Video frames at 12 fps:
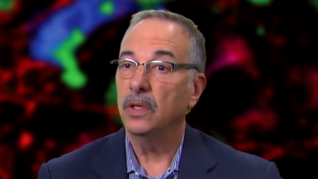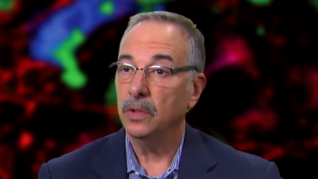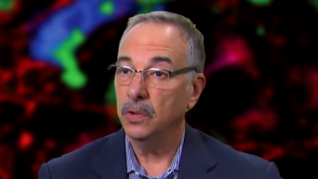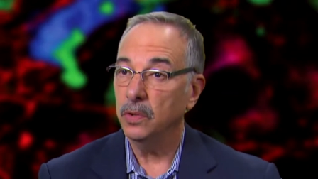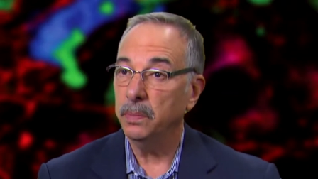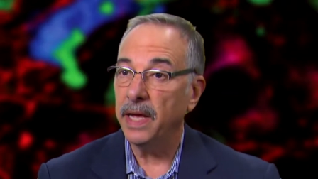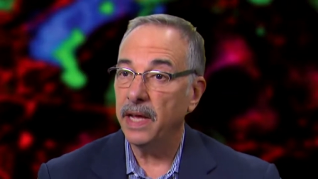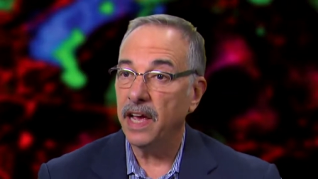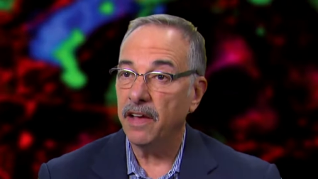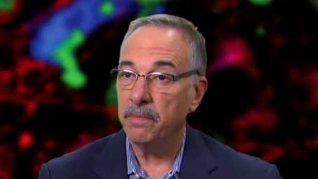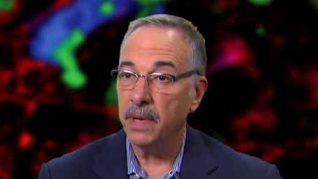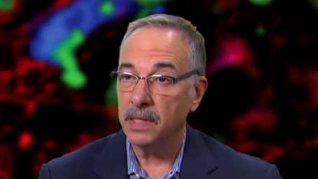who may
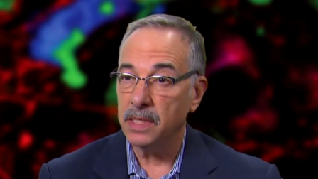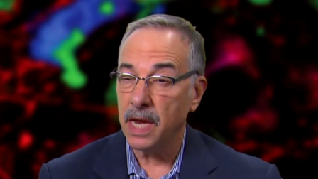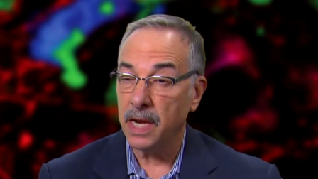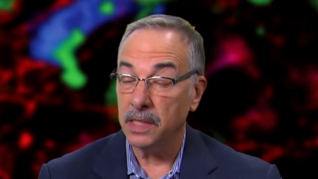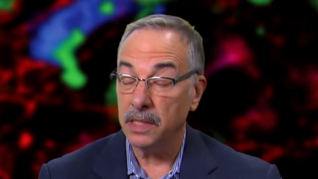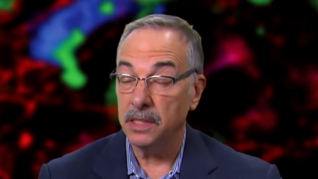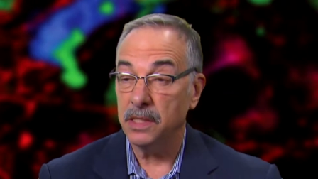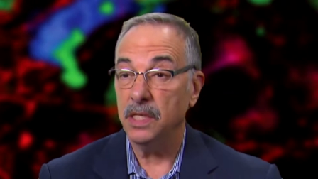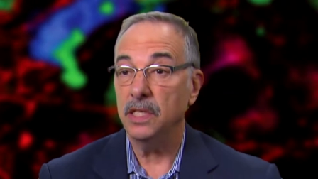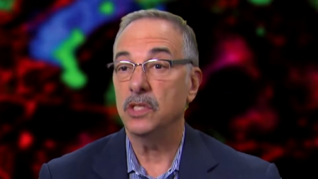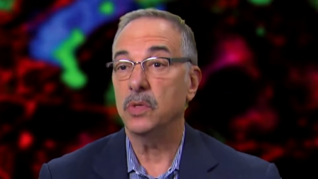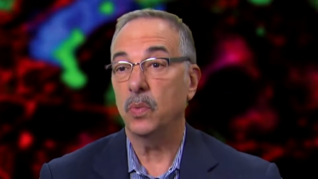have metastatic
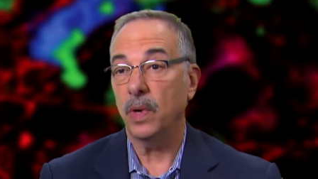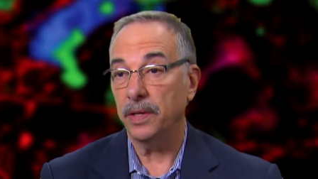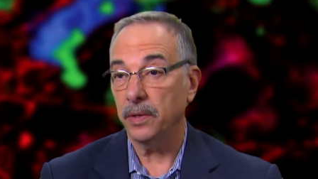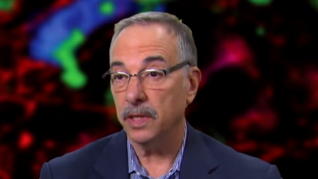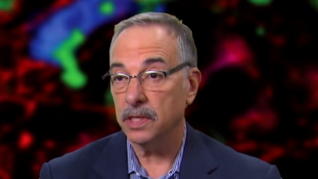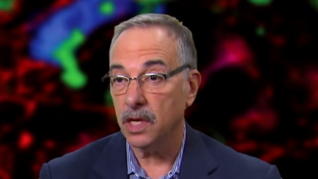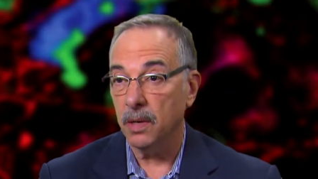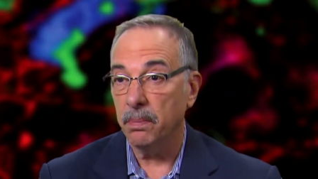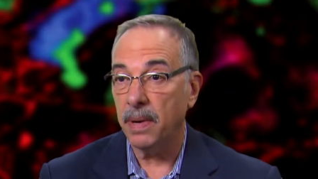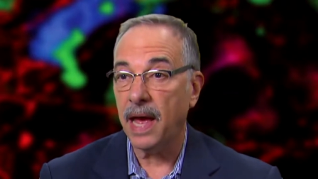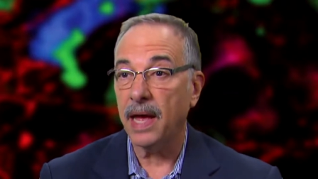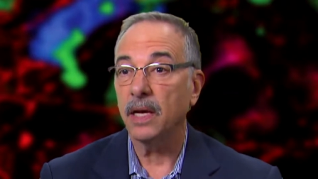disease, whether it's come
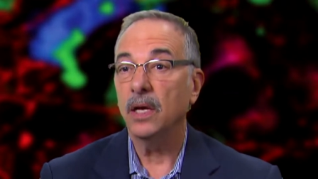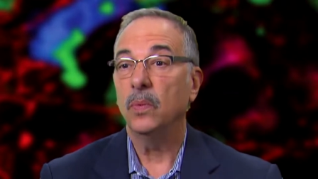back,